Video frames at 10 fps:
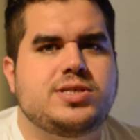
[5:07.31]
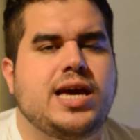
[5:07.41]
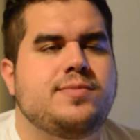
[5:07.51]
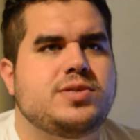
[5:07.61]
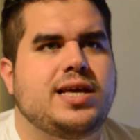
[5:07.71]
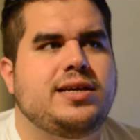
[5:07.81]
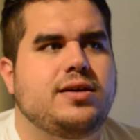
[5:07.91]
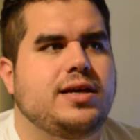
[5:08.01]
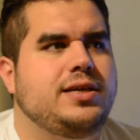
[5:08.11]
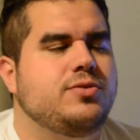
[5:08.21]
games like
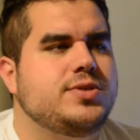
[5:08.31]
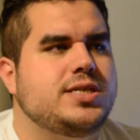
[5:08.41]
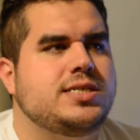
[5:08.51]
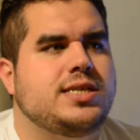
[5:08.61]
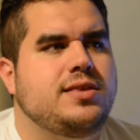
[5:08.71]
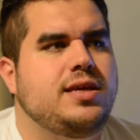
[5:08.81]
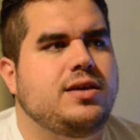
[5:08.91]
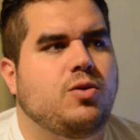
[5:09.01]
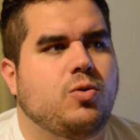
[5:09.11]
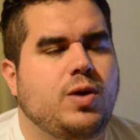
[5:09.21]
The Resistance, I
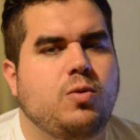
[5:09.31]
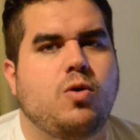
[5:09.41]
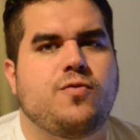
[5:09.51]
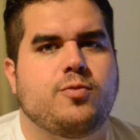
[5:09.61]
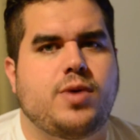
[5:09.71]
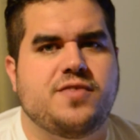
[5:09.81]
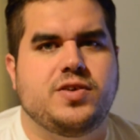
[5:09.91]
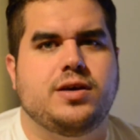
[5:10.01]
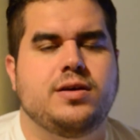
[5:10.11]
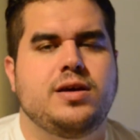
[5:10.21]
think, or Werewolf or
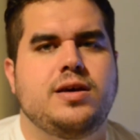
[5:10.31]
Mafia,